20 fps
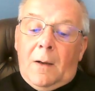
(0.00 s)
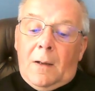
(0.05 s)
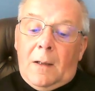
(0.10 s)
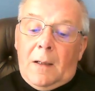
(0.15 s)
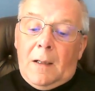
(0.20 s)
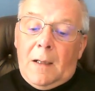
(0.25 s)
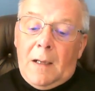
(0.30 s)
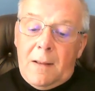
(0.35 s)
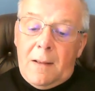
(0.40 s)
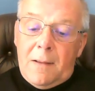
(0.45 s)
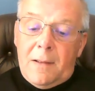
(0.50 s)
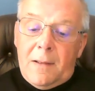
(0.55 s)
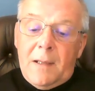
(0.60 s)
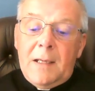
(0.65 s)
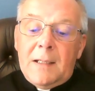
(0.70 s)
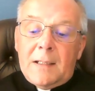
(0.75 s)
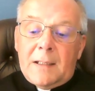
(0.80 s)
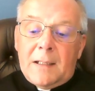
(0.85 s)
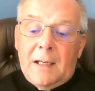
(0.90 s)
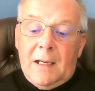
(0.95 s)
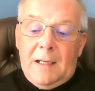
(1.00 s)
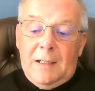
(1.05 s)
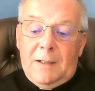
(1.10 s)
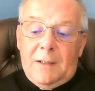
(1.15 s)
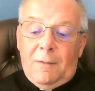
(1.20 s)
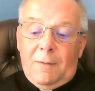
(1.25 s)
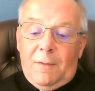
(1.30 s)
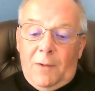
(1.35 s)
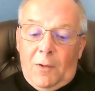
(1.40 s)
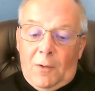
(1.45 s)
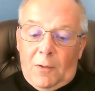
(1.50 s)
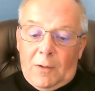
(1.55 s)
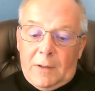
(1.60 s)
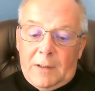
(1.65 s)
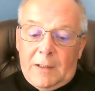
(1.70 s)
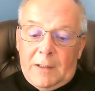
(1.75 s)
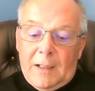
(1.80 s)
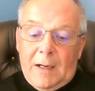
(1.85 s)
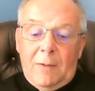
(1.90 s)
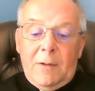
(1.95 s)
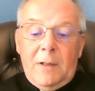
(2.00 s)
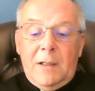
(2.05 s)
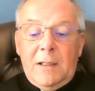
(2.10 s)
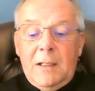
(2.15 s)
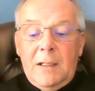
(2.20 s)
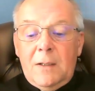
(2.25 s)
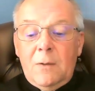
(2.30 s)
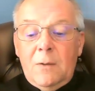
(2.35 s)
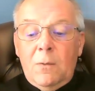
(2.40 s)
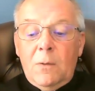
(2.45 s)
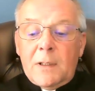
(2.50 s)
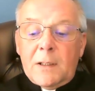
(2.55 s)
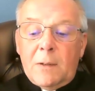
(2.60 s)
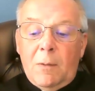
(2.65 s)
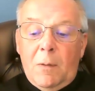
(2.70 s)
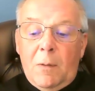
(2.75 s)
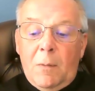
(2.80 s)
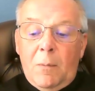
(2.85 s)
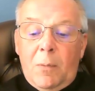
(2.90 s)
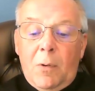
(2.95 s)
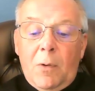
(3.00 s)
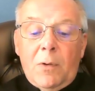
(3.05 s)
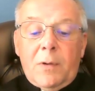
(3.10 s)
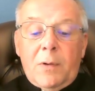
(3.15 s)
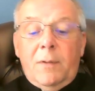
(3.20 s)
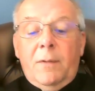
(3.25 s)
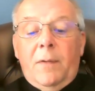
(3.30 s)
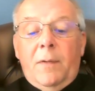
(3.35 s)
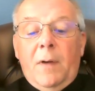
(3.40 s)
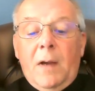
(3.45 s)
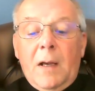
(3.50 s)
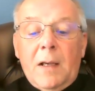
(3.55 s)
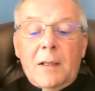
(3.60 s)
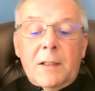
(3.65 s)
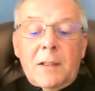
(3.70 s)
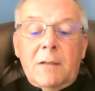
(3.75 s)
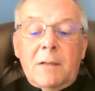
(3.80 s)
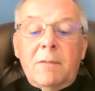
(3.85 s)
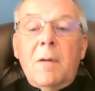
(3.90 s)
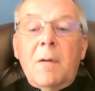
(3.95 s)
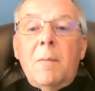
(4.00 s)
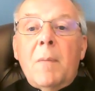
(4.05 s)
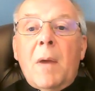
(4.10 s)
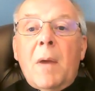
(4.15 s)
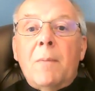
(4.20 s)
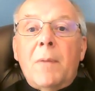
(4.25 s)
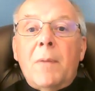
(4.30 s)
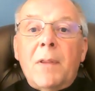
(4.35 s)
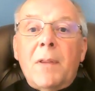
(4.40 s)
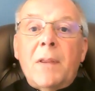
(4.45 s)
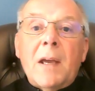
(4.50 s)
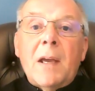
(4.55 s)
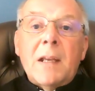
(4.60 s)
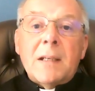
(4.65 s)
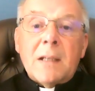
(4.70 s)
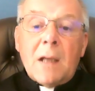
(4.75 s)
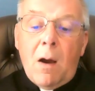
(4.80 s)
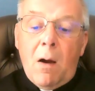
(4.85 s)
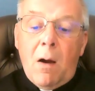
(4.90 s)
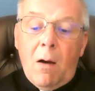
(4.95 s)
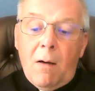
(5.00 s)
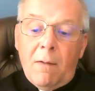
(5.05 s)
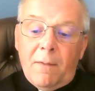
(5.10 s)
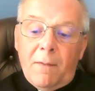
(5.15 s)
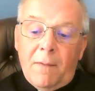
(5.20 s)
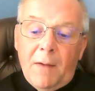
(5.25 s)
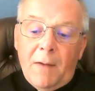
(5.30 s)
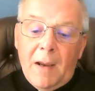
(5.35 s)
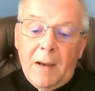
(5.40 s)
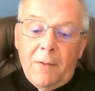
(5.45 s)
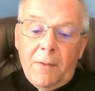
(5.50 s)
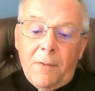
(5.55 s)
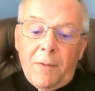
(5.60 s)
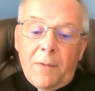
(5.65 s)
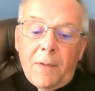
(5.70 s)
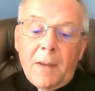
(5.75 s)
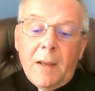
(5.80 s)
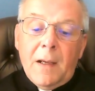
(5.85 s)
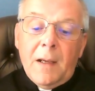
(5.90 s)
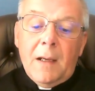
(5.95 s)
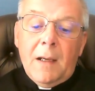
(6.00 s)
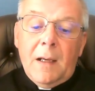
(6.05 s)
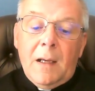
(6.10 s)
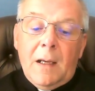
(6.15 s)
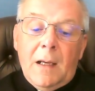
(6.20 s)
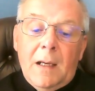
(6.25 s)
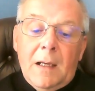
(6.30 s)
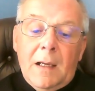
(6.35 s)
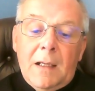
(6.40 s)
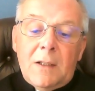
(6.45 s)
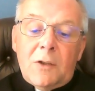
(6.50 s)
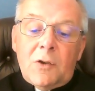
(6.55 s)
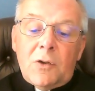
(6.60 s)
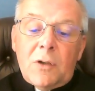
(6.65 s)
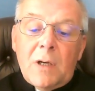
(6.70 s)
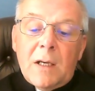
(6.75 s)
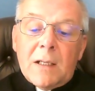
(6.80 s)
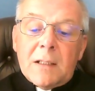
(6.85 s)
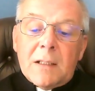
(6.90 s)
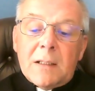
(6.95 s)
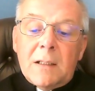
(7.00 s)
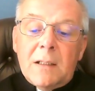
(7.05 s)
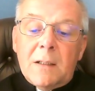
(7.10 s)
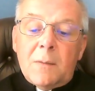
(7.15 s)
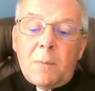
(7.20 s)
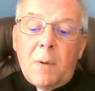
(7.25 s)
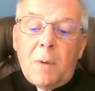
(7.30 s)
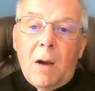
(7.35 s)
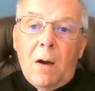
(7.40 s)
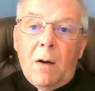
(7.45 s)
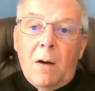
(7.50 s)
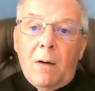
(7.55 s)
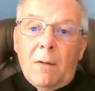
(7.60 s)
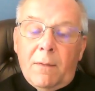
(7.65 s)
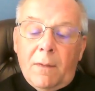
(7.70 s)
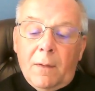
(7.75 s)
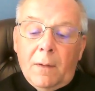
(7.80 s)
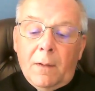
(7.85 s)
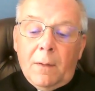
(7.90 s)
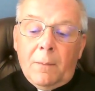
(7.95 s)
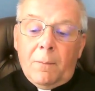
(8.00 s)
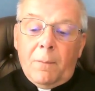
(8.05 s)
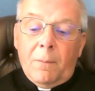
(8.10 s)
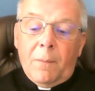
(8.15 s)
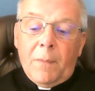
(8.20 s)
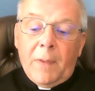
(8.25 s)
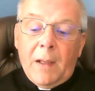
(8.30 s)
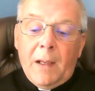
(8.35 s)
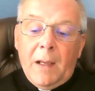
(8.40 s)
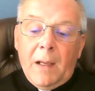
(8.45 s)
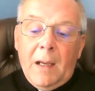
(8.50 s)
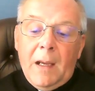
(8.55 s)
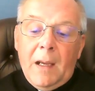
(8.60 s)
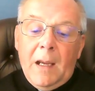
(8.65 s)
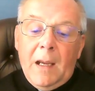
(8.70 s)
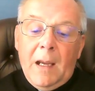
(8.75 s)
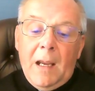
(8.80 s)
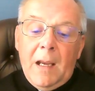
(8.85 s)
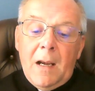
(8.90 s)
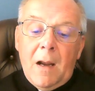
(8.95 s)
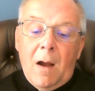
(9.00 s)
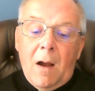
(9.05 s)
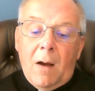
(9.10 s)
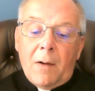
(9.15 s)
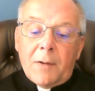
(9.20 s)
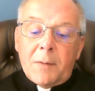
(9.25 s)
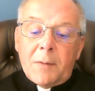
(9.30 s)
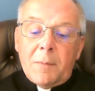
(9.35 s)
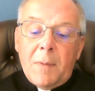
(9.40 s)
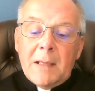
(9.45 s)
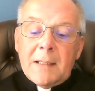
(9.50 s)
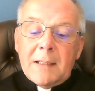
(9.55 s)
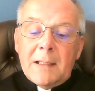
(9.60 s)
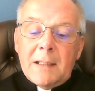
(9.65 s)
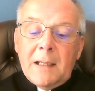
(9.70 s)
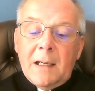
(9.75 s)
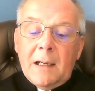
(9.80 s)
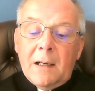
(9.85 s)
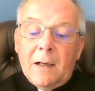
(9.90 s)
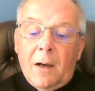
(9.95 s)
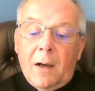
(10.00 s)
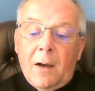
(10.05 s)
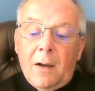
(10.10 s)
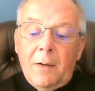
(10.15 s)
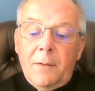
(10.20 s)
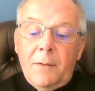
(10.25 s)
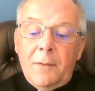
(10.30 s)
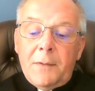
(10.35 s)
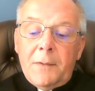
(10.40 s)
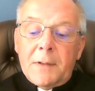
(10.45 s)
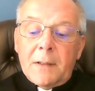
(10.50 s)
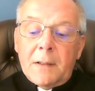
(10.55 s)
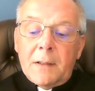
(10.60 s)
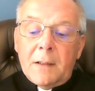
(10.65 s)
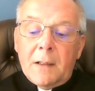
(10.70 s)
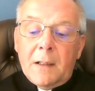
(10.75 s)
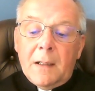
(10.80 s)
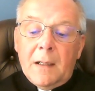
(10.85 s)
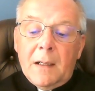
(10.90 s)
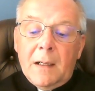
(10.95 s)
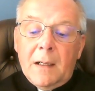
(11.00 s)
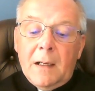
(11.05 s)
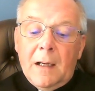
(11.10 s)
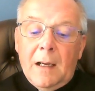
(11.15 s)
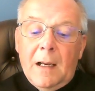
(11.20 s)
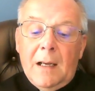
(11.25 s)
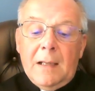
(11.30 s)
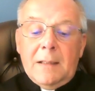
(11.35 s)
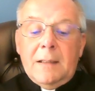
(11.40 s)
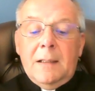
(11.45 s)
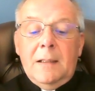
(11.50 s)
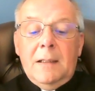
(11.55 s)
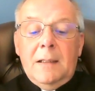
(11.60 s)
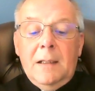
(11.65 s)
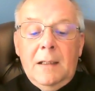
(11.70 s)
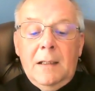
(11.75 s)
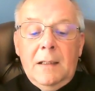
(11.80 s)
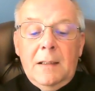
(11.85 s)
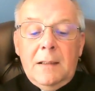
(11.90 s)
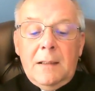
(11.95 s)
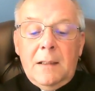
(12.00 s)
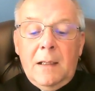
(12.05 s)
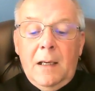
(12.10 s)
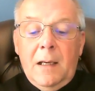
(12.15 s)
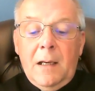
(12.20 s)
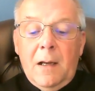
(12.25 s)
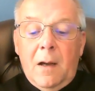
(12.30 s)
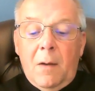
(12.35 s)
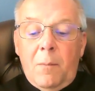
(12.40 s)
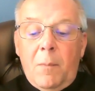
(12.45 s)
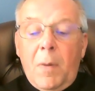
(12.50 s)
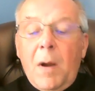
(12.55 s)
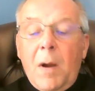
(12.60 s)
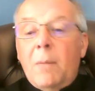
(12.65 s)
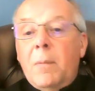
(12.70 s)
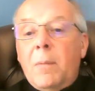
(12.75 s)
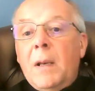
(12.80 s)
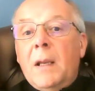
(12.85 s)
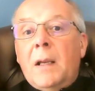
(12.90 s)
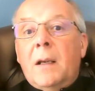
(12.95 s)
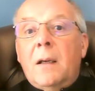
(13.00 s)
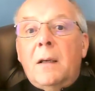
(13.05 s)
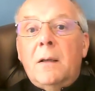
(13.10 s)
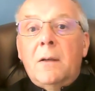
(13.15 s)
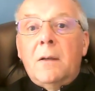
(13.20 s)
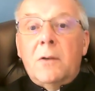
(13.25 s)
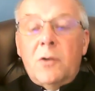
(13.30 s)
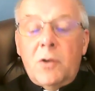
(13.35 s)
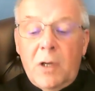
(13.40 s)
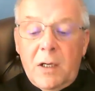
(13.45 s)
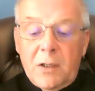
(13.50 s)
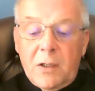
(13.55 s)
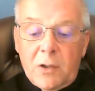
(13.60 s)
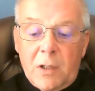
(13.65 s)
In these days of lockdown, it is also important for us to remember that our faith is just as powerful in our domestic lives as it is in our public church